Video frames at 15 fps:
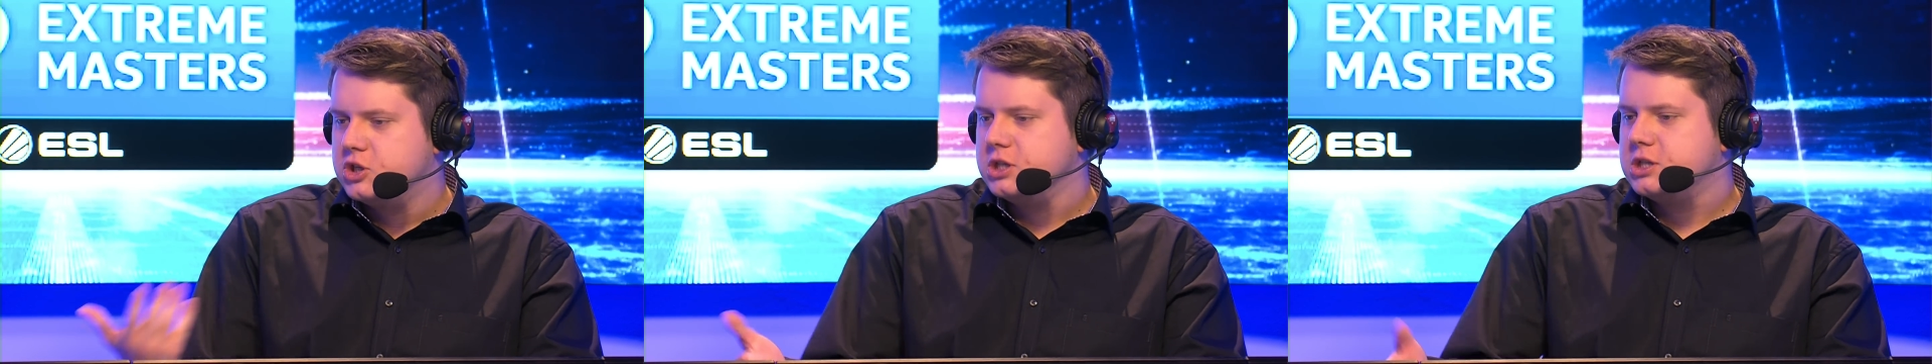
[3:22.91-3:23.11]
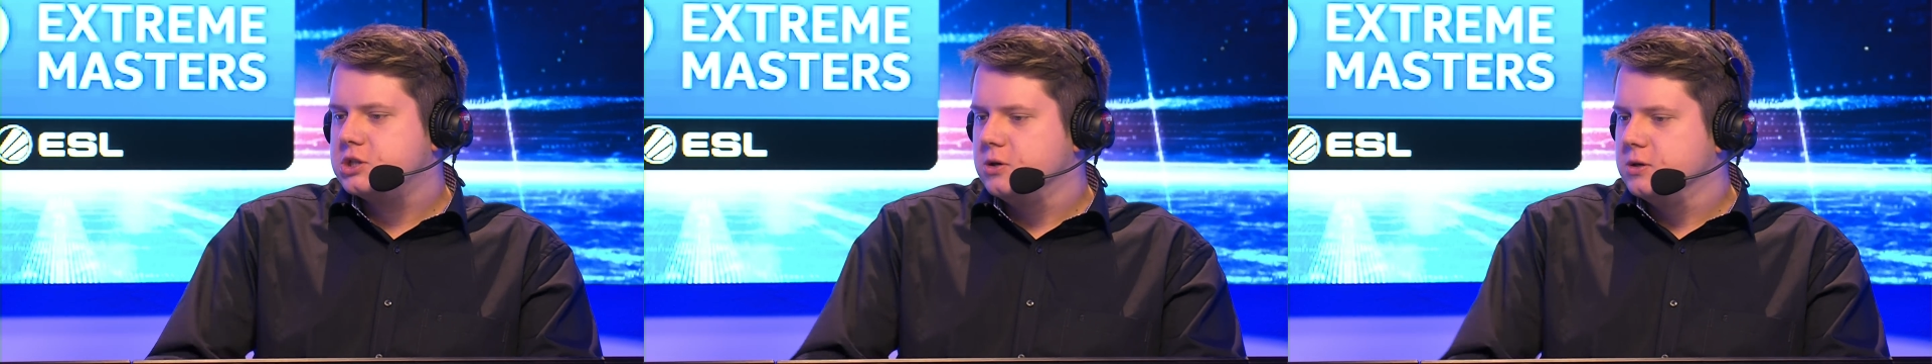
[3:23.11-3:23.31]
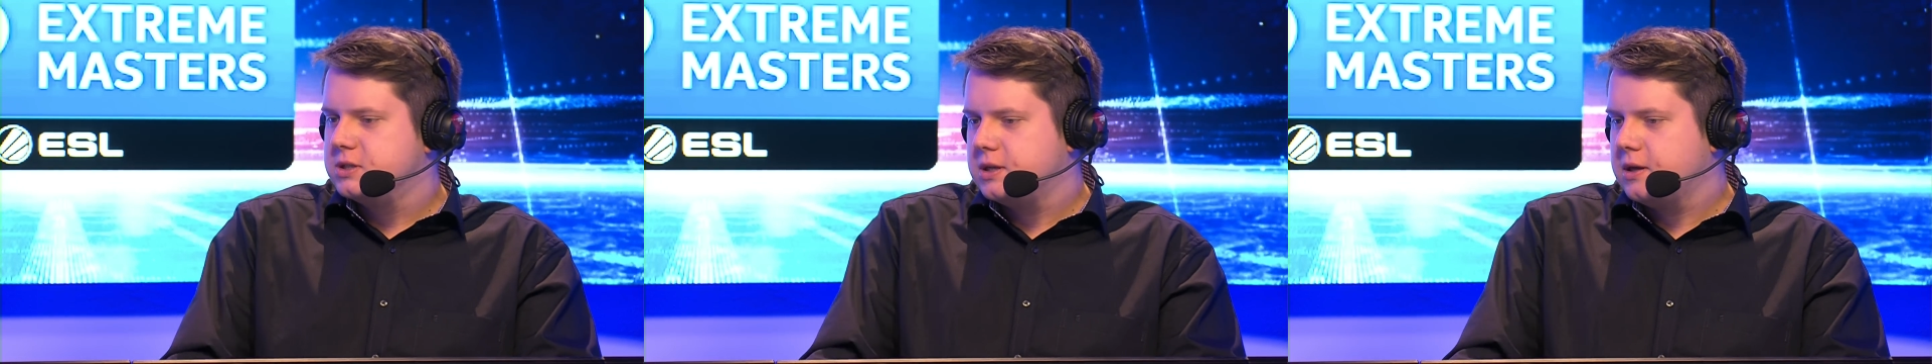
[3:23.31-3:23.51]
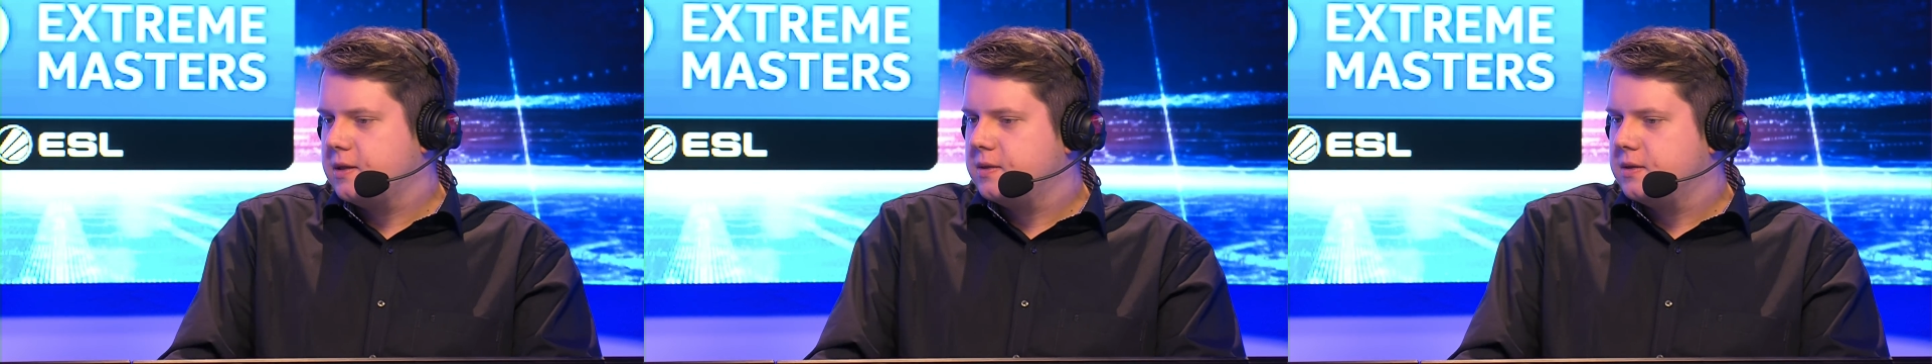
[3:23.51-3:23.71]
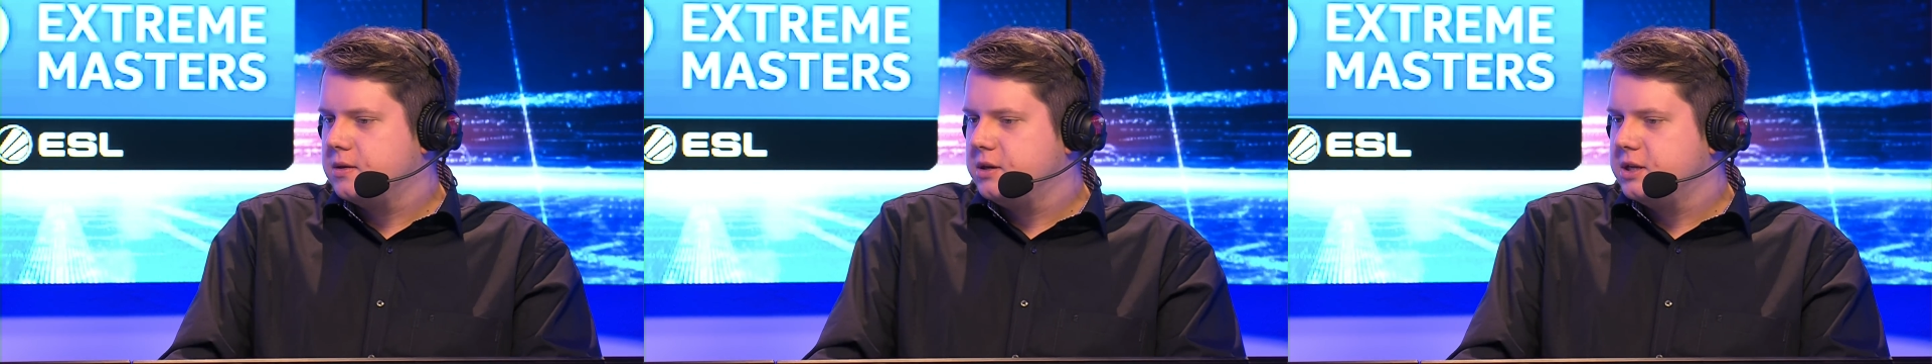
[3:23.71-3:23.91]
just shows that
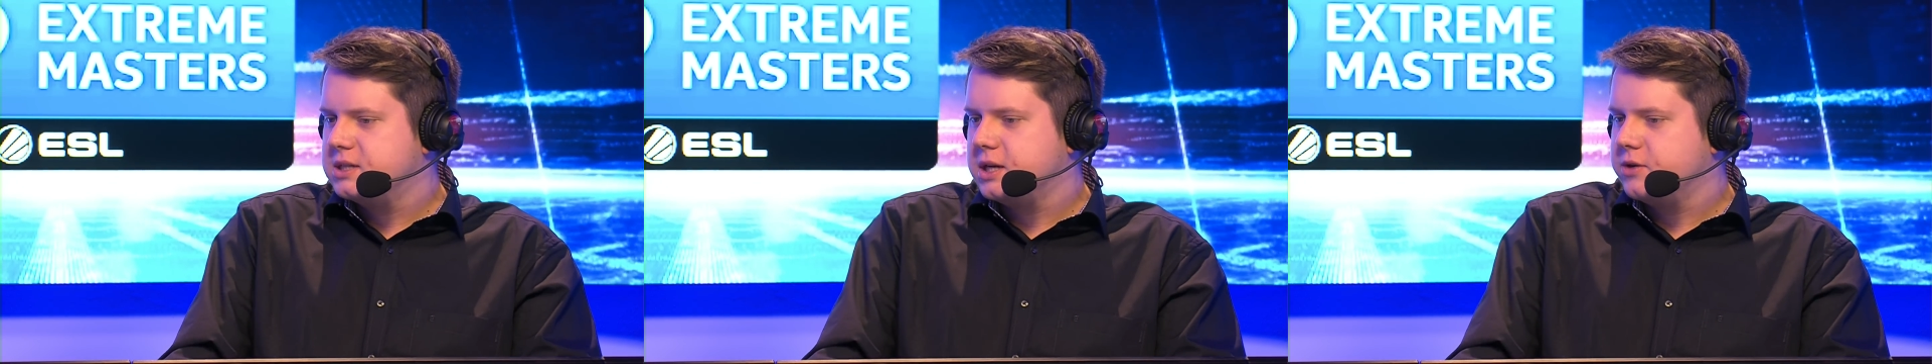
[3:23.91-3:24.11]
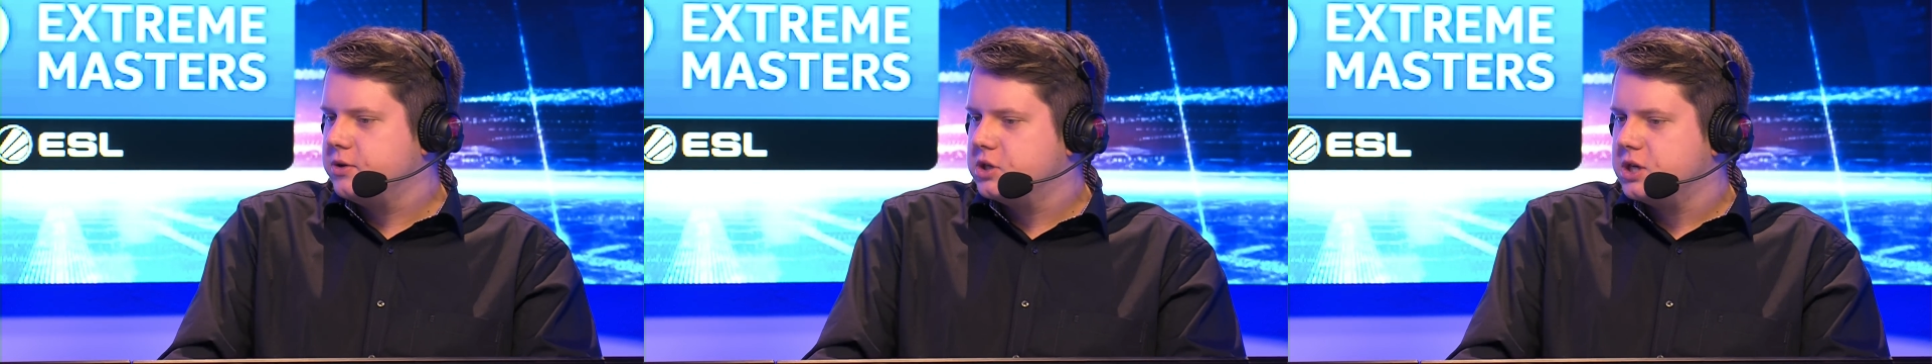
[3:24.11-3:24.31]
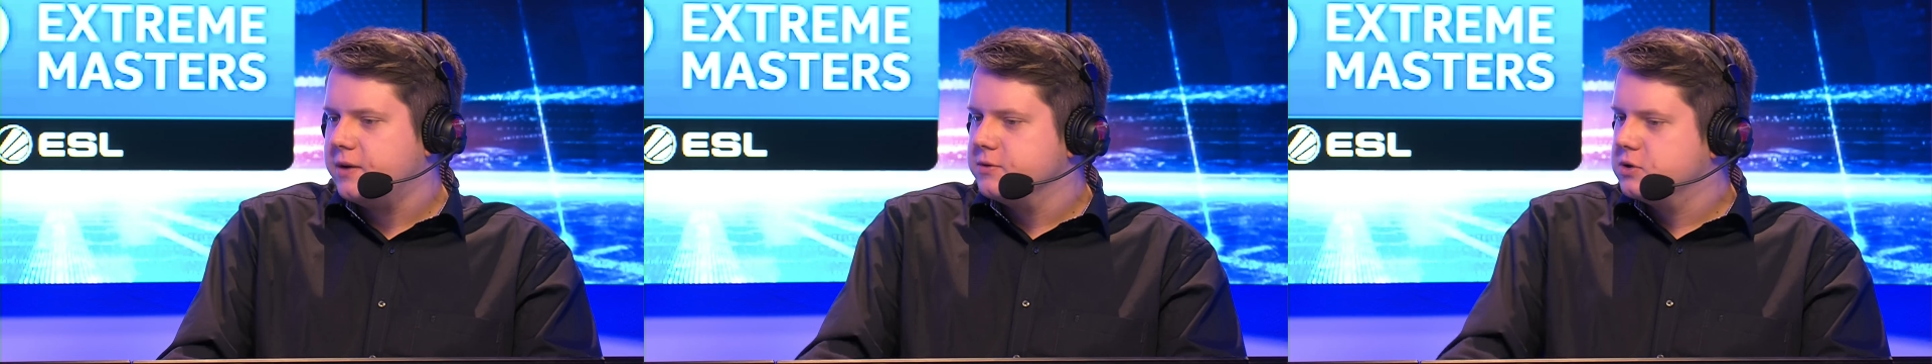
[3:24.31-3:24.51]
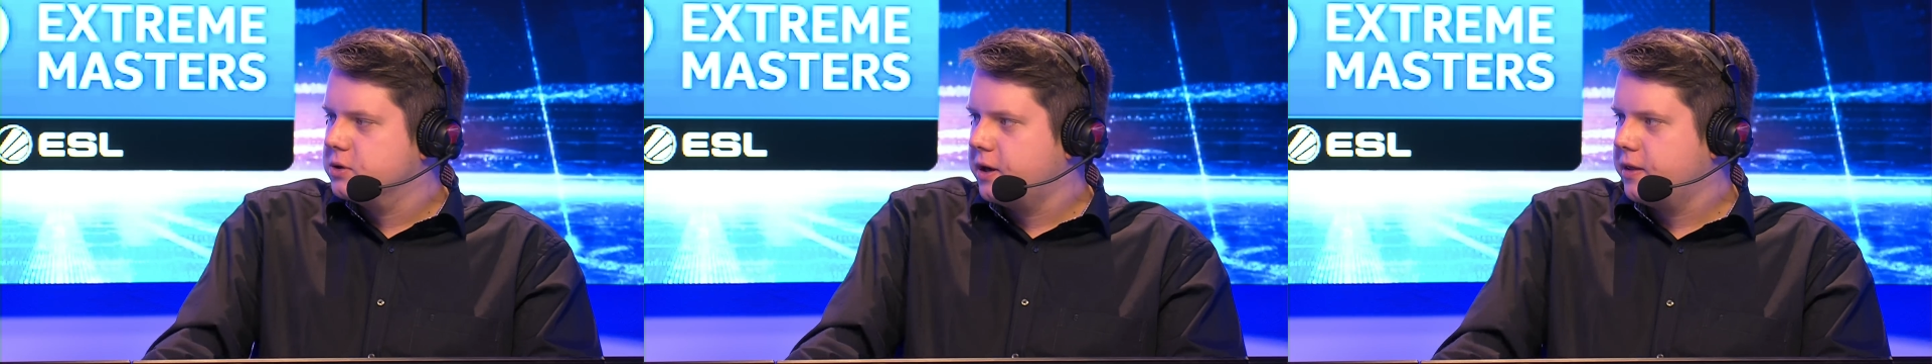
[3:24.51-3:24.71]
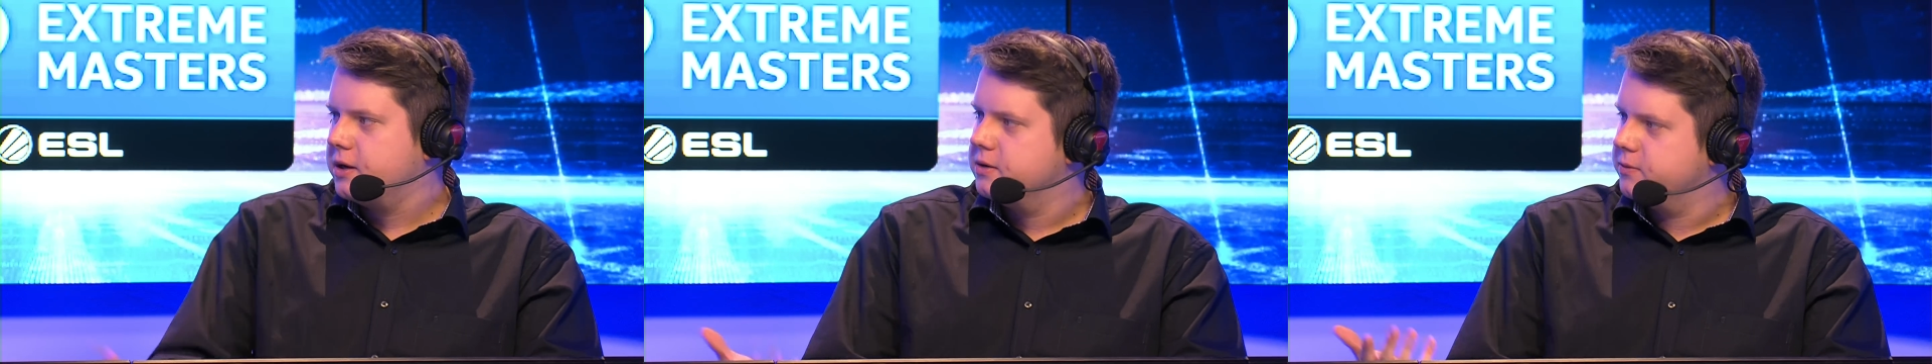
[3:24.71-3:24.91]
Lissandra, Jarvan
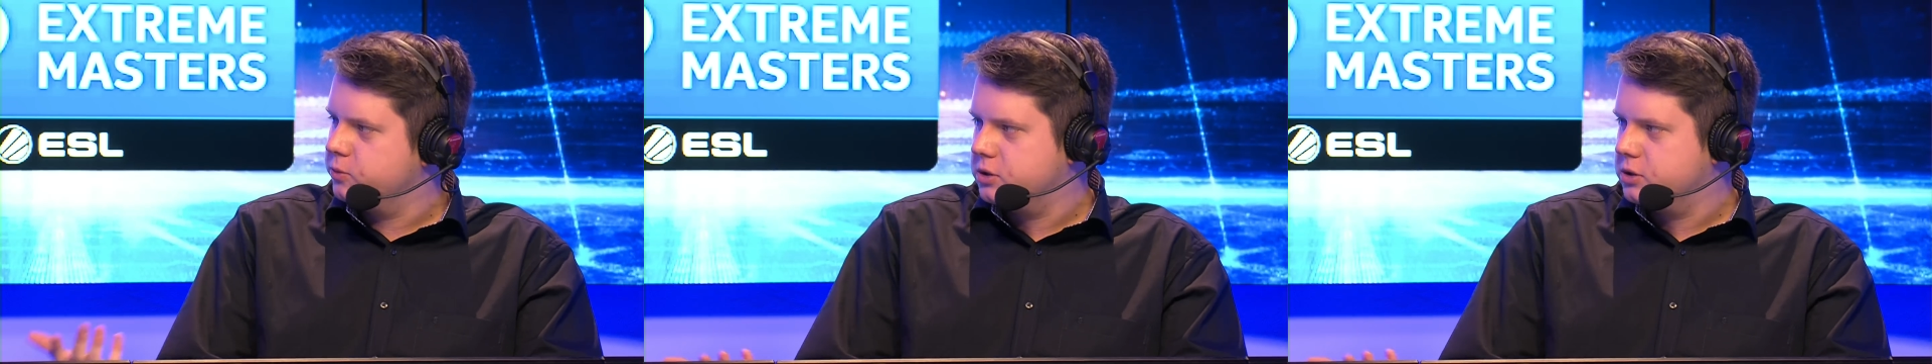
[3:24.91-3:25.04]
together,